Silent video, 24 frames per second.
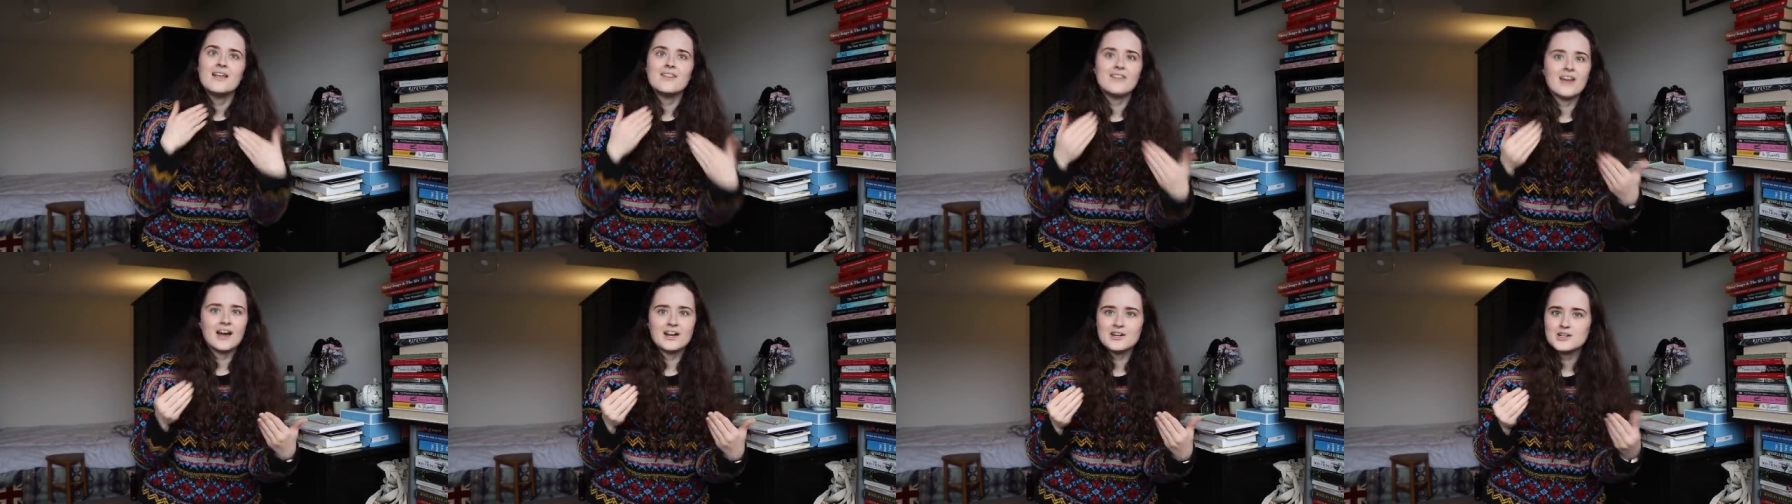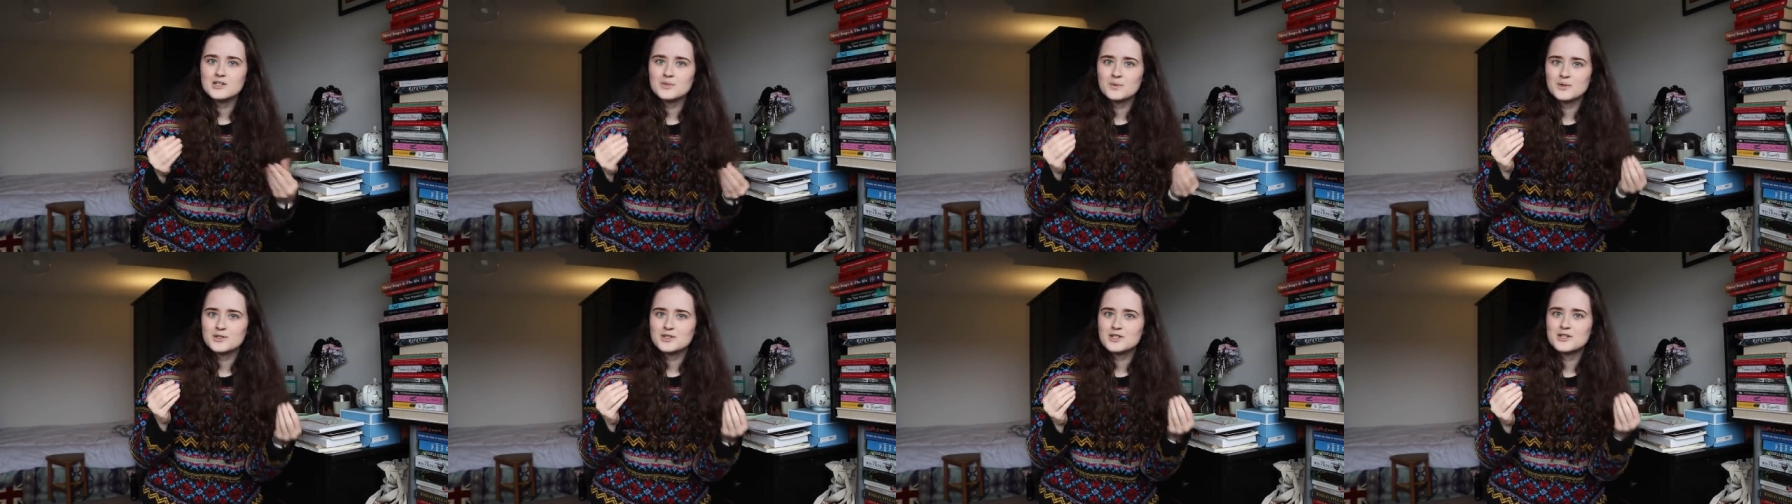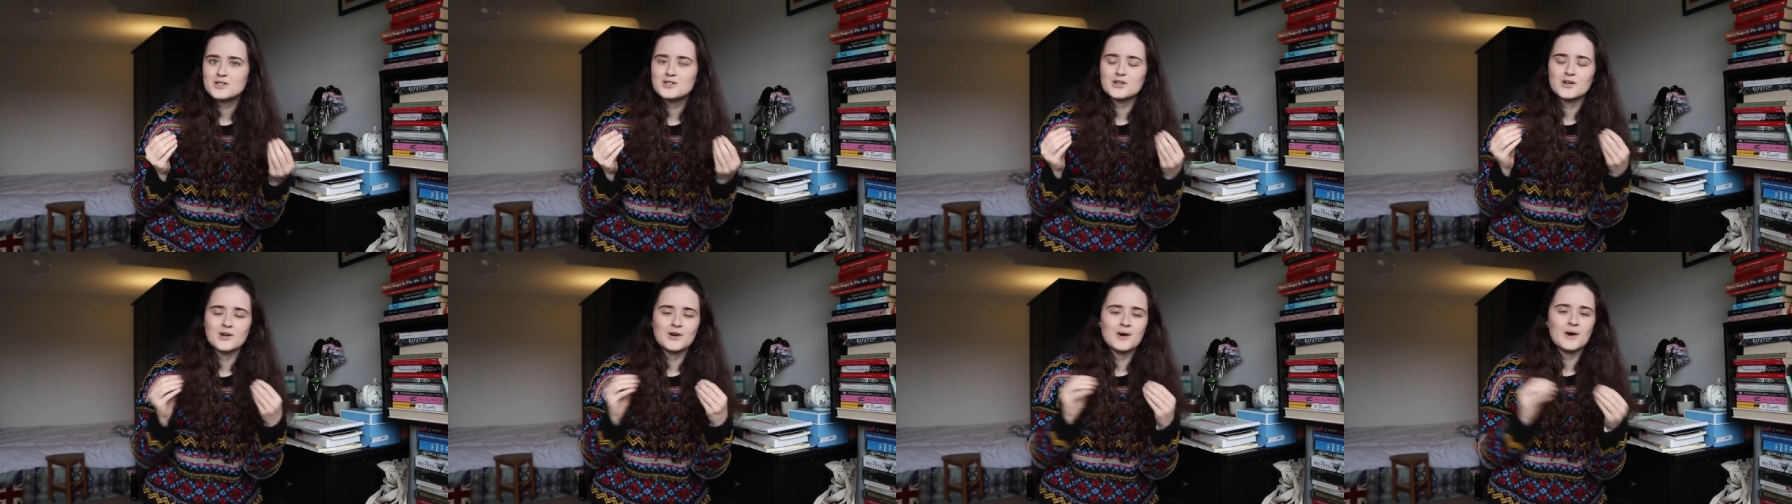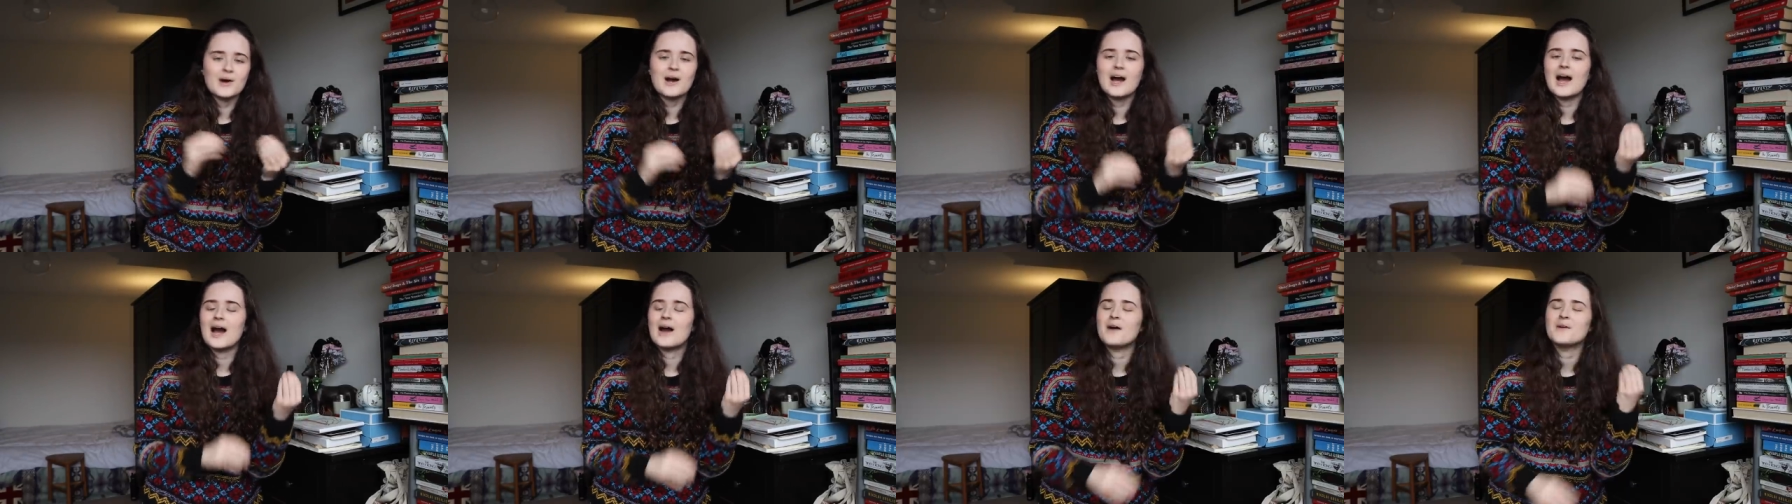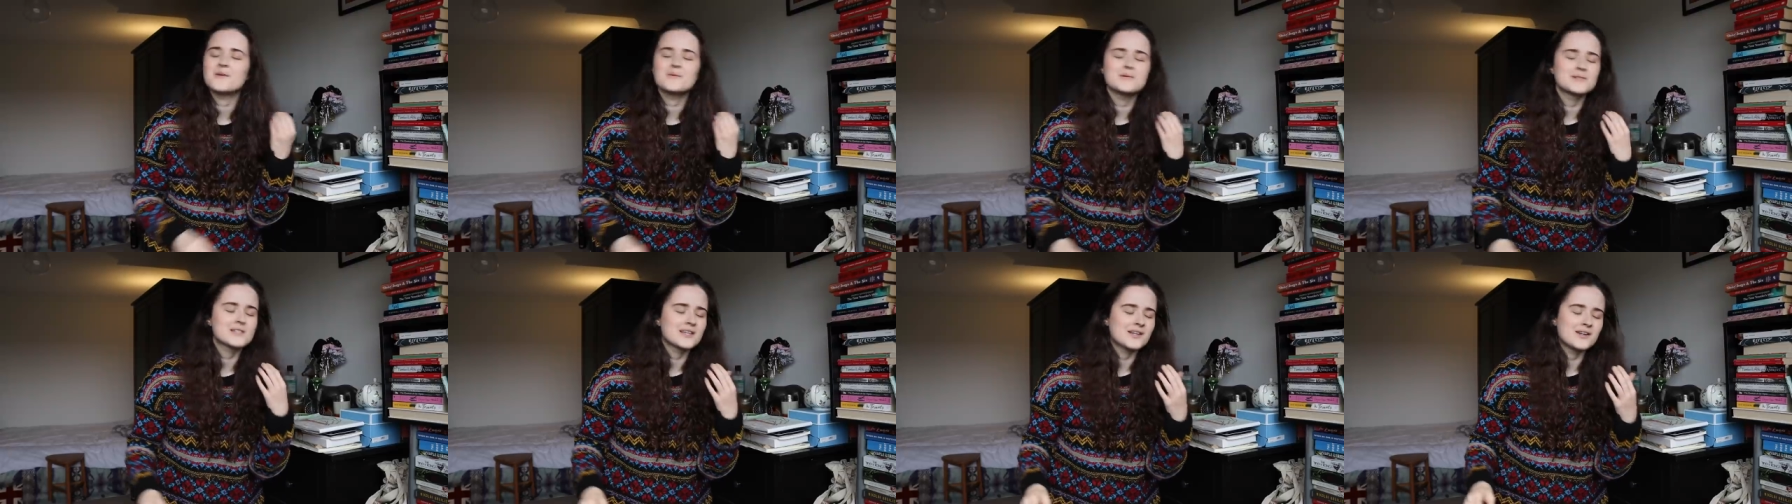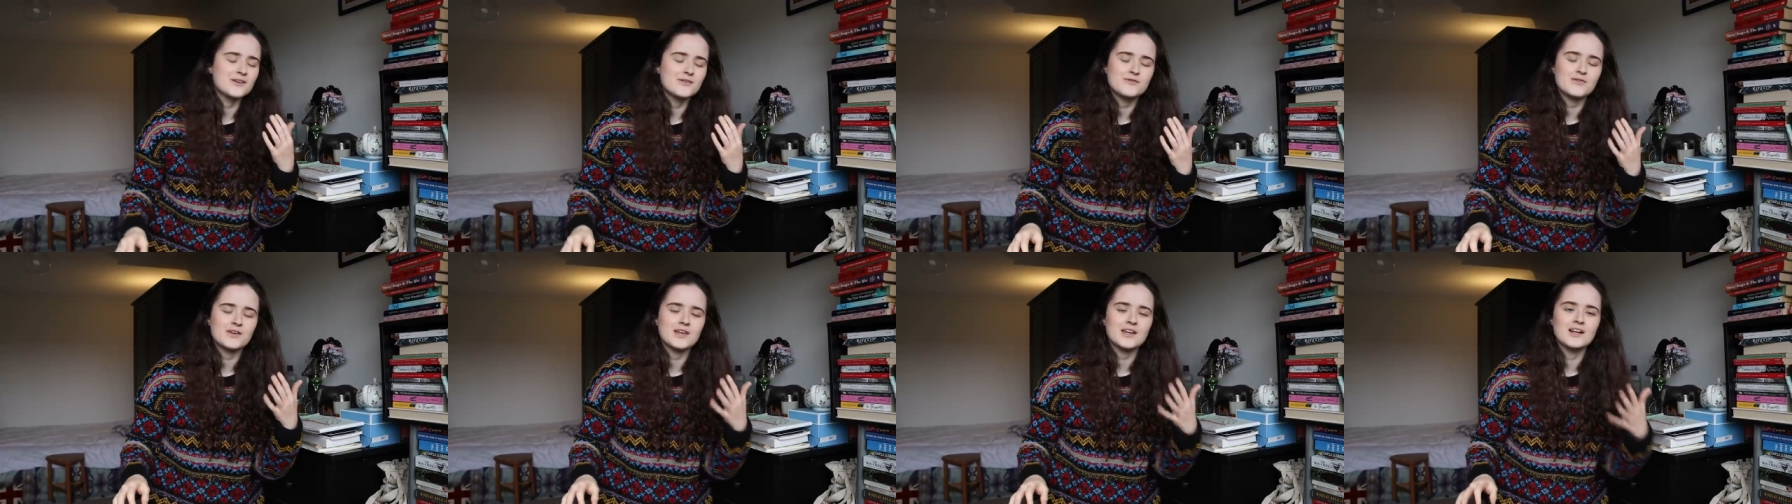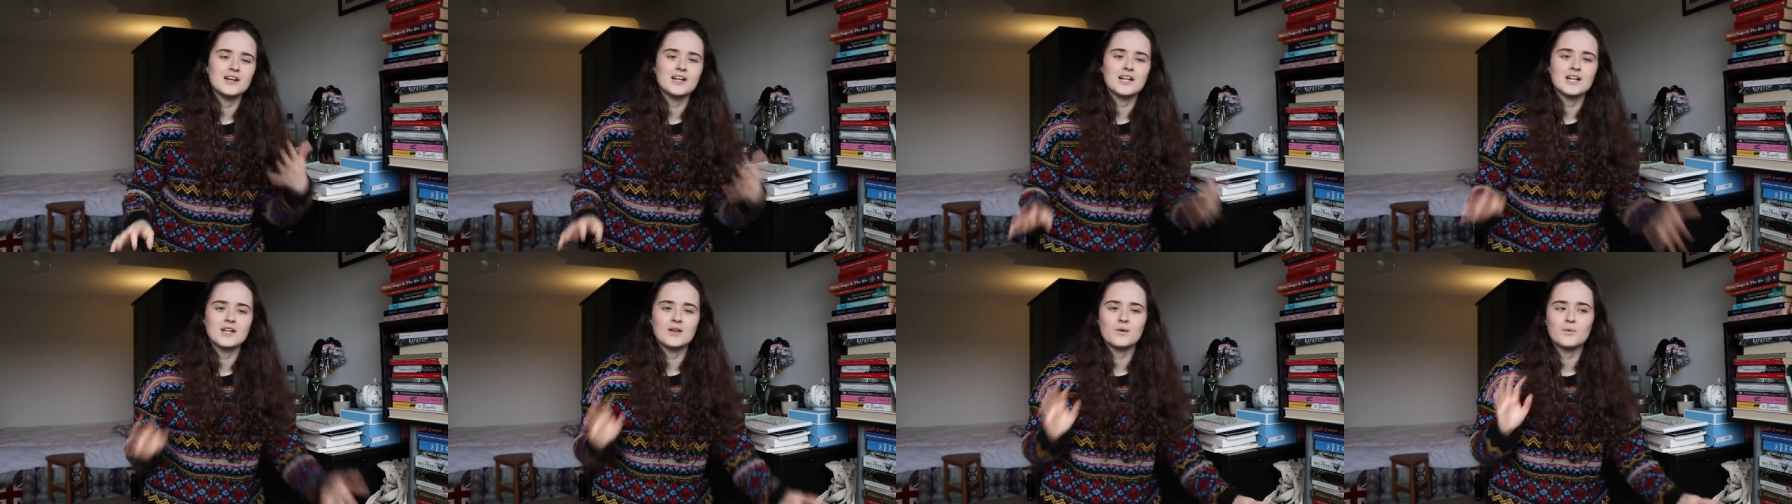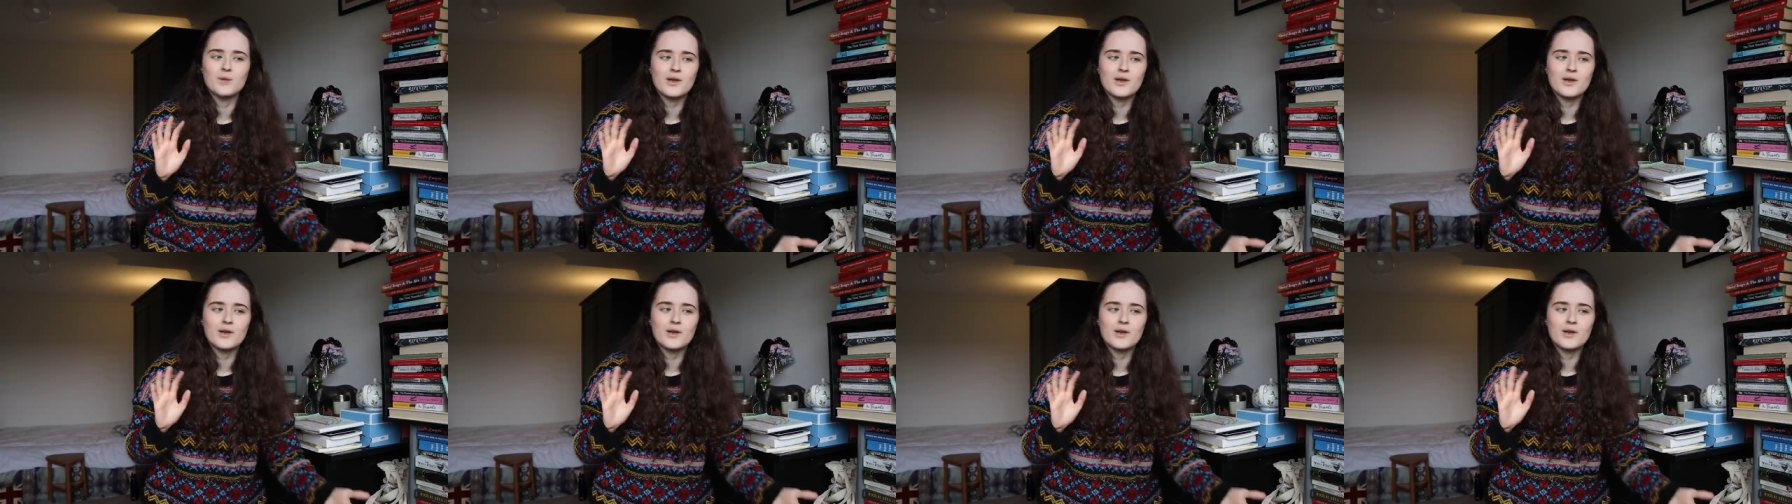that I just wasn't sure how it was going to feel,